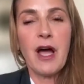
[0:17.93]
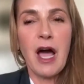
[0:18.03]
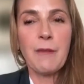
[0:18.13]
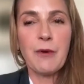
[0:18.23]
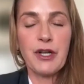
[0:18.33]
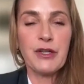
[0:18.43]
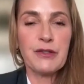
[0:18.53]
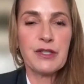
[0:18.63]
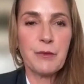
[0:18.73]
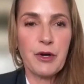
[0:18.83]
I'm going to
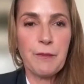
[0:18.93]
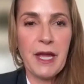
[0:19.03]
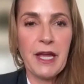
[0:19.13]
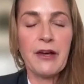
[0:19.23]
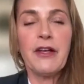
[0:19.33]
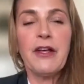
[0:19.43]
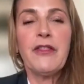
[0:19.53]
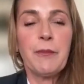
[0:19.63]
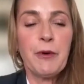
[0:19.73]
use the word bail, the